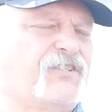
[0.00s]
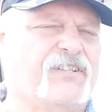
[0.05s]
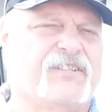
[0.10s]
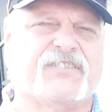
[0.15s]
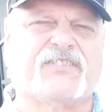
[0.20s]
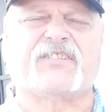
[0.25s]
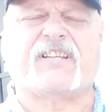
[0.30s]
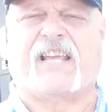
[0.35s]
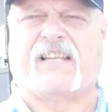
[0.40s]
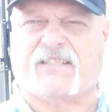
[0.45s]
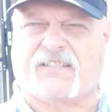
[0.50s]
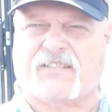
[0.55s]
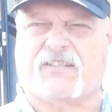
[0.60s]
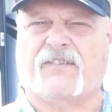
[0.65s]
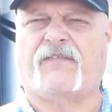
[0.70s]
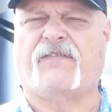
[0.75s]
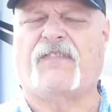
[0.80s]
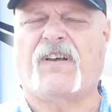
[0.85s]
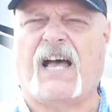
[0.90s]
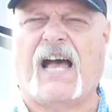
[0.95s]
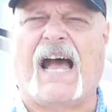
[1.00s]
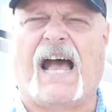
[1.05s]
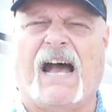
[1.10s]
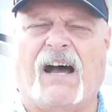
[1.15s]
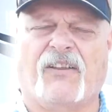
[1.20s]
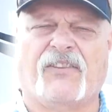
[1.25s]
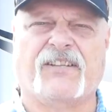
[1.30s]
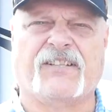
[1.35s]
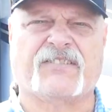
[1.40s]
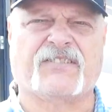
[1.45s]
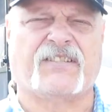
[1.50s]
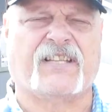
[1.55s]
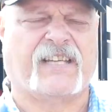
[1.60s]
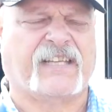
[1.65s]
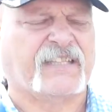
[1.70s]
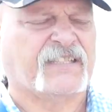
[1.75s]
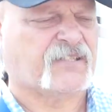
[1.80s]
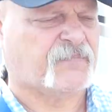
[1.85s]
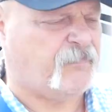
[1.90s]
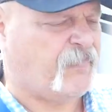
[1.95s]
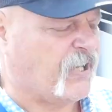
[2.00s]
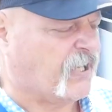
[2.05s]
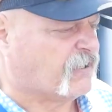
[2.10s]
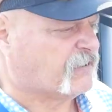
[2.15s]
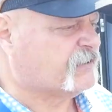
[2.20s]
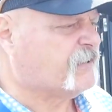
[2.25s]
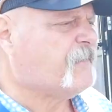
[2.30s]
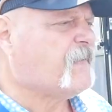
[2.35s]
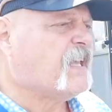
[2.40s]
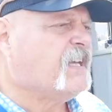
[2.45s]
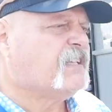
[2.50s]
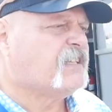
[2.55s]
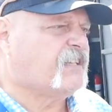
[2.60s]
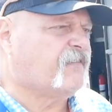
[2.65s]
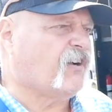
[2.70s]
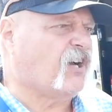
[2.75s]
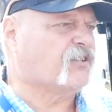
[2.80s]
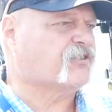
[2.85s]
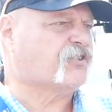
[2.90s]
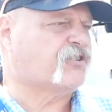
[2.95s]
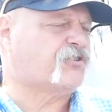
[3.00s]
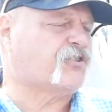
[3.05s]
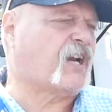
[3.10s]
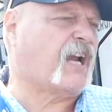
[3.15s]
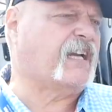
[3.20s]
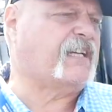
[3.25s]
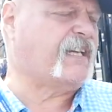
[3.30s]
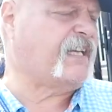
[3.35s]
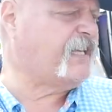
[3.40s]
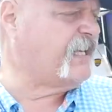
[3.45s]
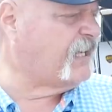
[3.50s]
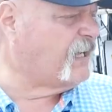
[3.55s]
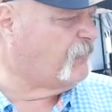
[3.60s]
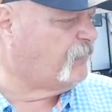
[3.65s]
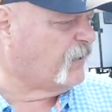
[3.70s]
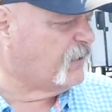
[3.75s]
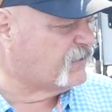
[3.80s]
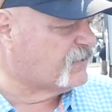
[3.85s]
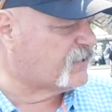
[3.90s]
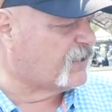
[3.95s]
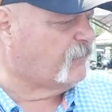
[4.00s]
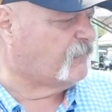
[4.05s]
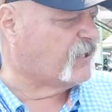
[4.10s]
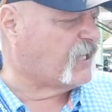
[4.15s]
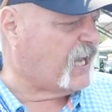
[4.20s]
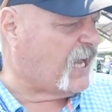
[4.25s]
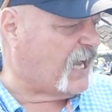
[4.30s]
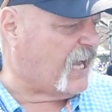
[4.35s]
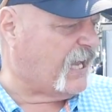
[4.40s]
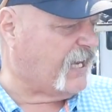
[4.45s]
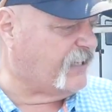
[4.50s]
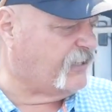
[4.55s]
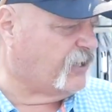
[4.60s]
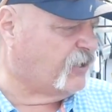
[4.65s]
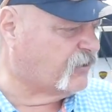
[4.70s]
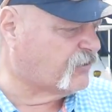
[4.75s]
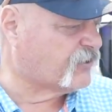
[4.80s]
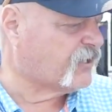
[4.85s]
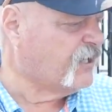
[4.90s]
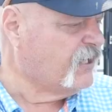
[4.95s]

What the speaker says: you a sense of how this thing is built. They've also tried to hit up on some of the high notes,